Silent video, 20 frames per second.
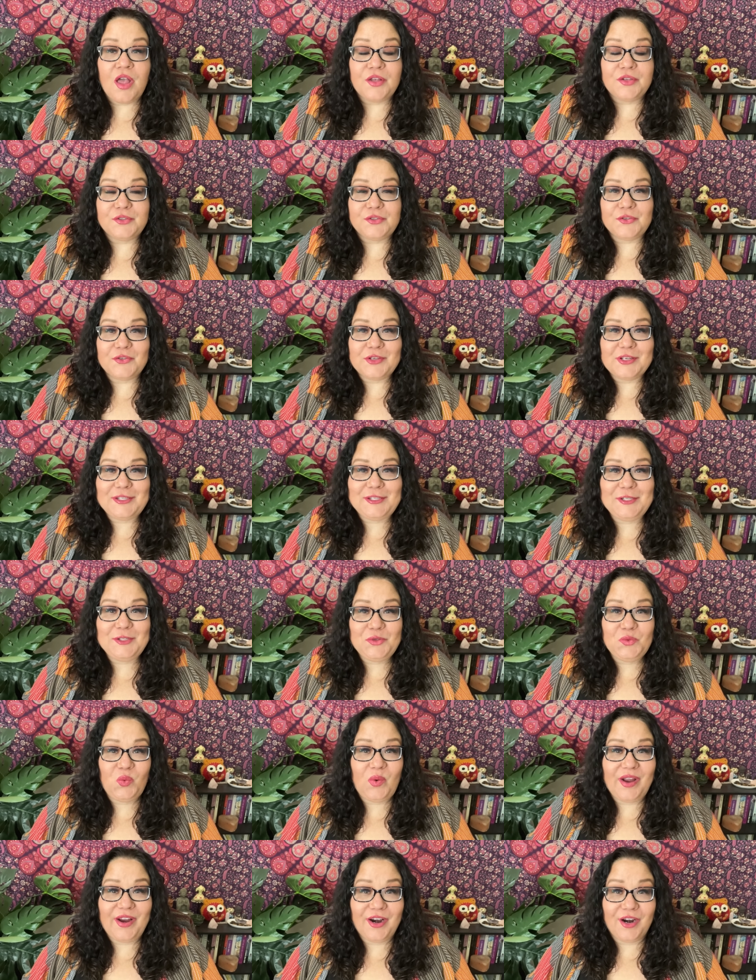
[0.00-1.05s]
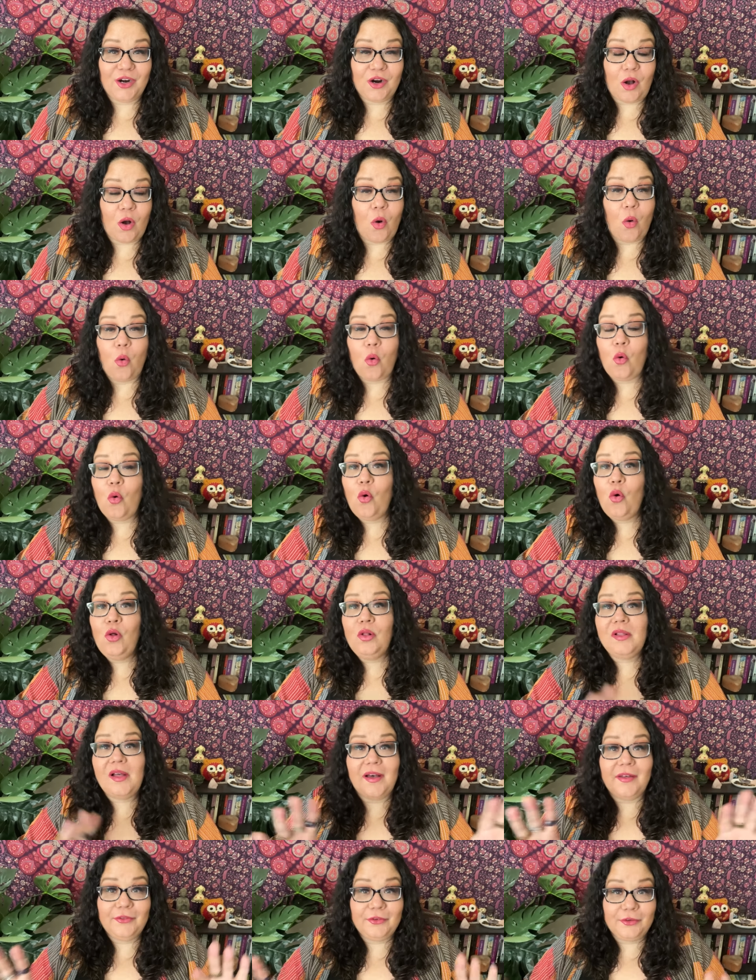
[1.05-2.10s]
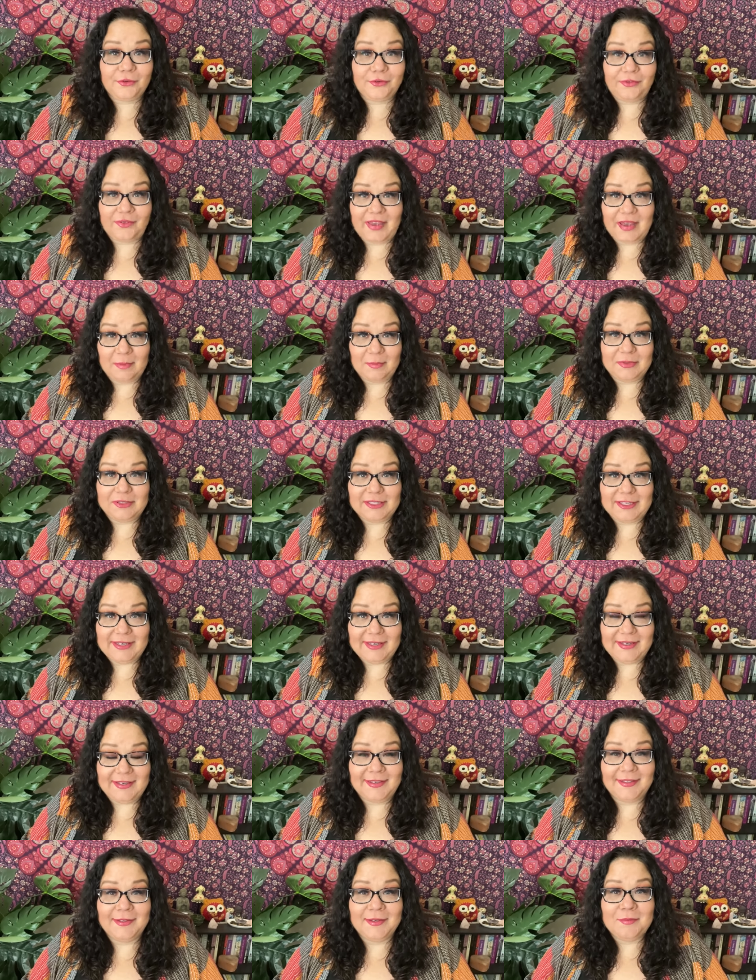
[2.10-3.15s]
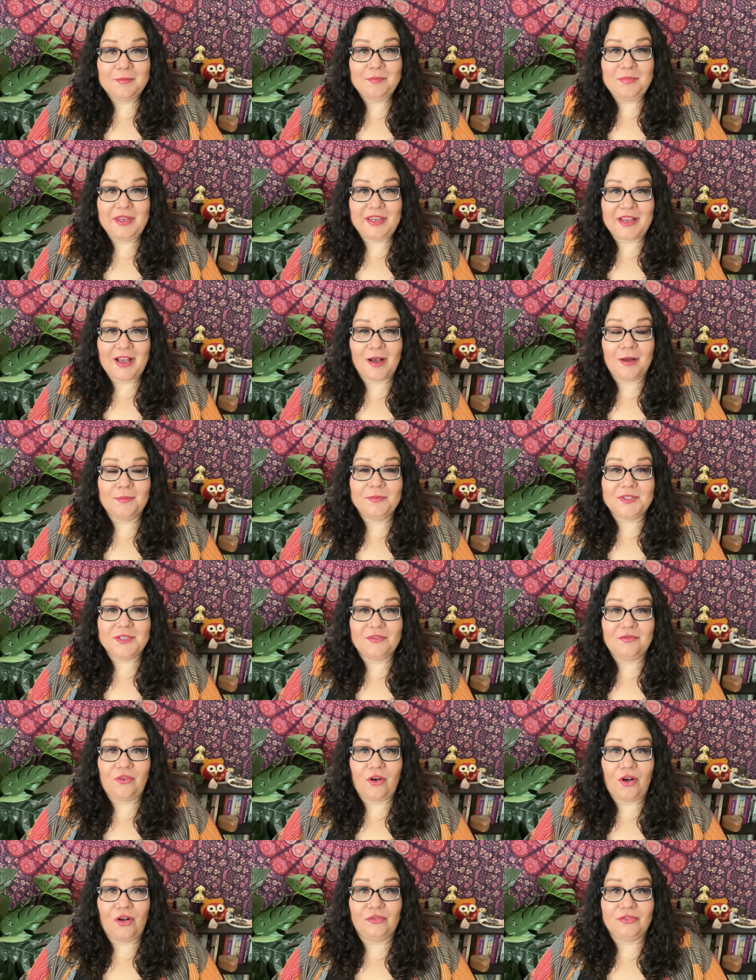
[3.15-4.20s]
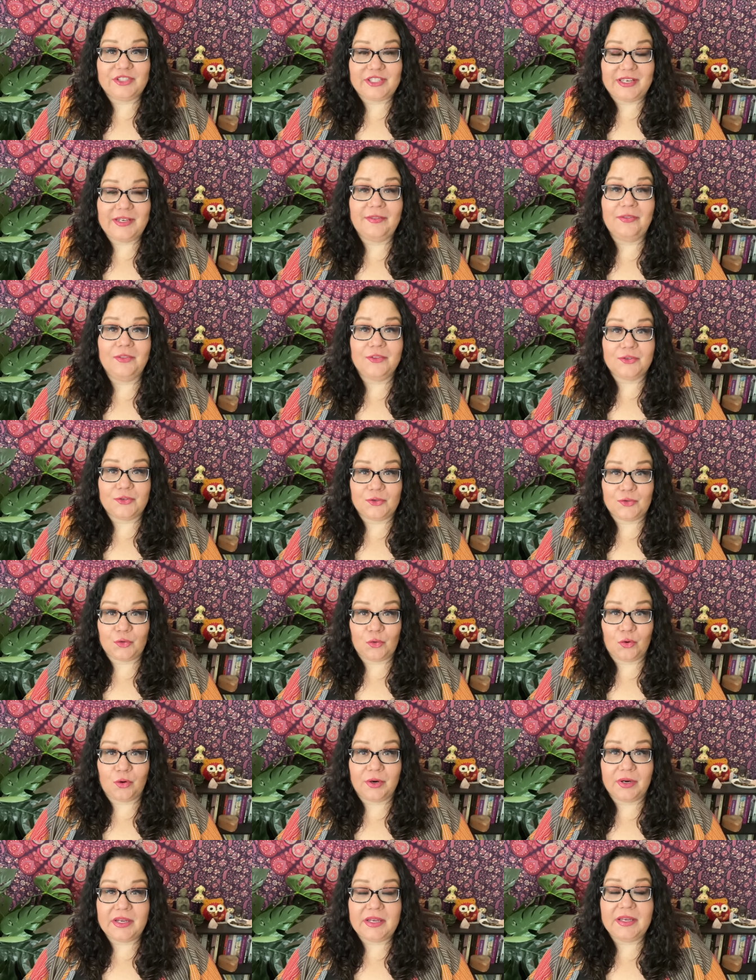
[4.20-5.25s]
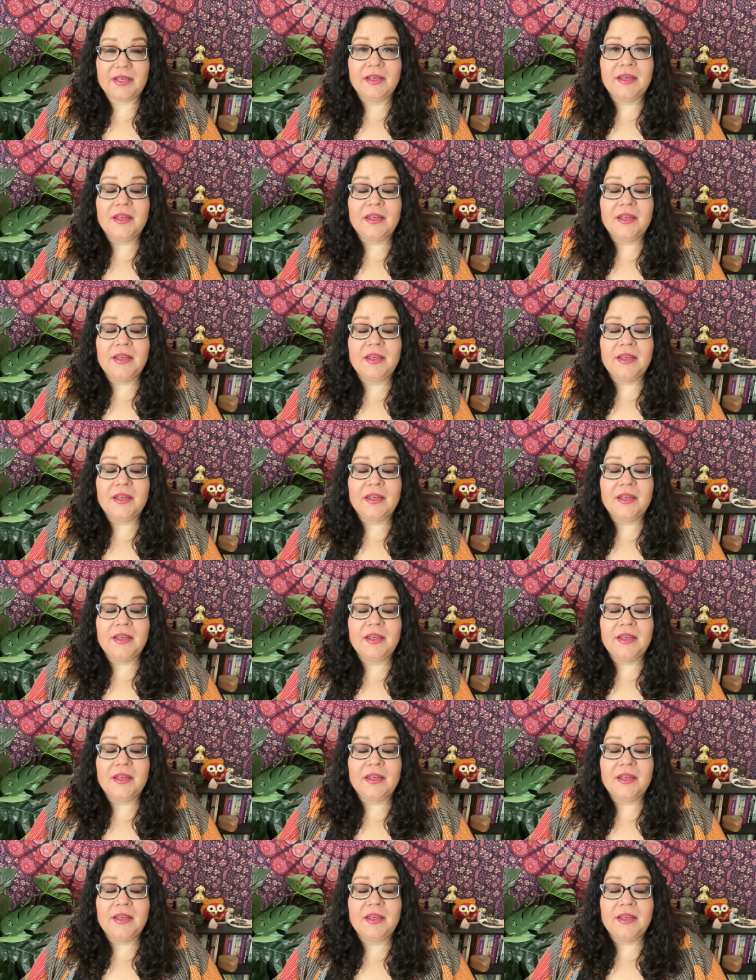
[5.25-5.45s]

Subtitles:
So this is where a whole other family becomes involved in the story.